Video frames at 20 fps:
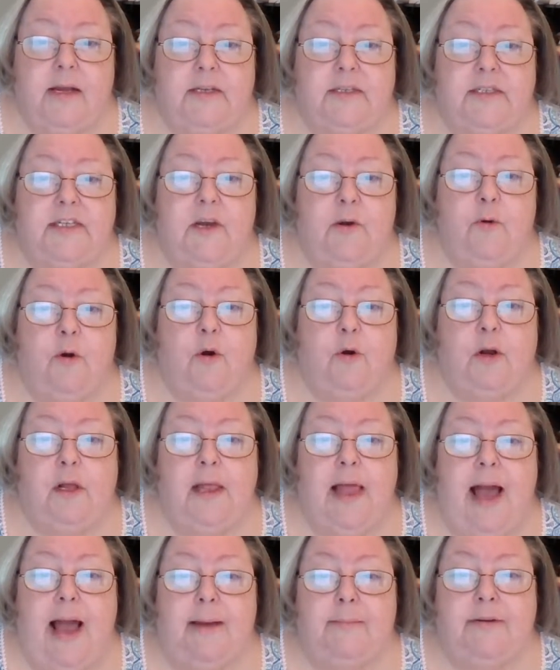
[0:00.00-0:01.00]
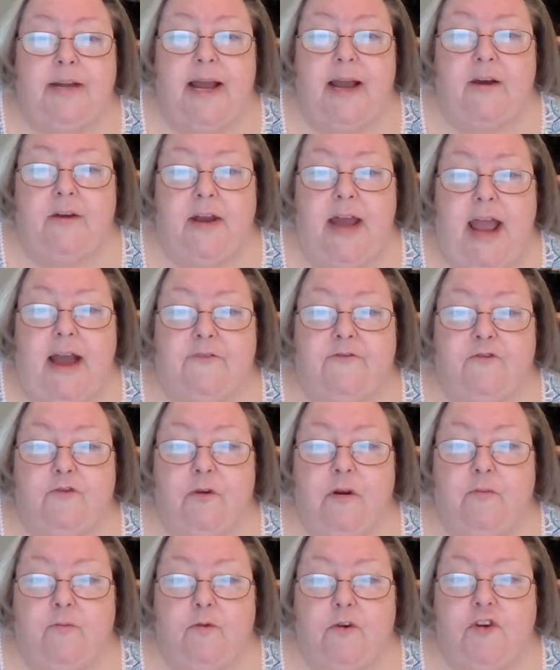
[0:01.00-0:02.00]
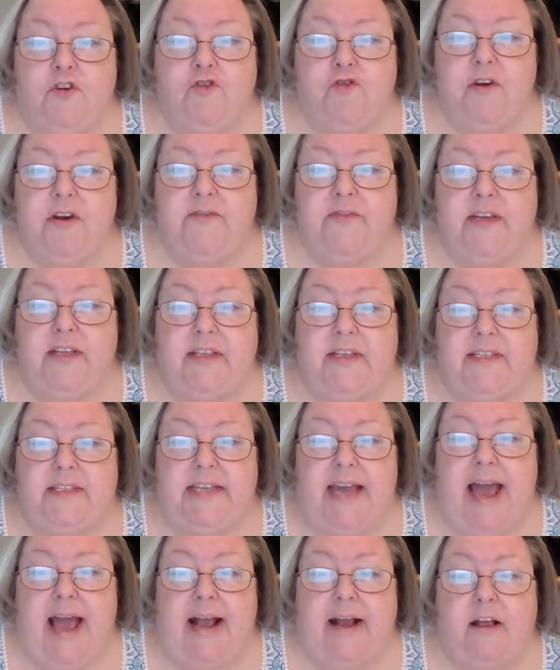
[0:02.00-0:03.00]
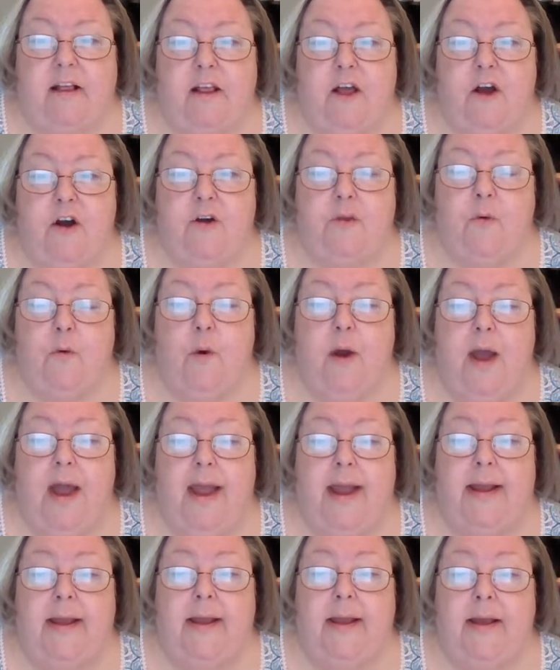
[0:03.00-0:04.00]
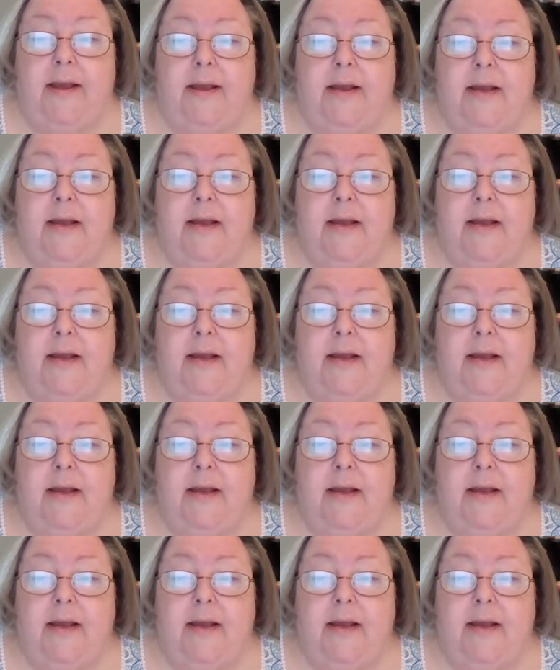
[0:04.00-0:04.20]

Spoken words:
Zero climbed down after him, retrieving the sack along the way.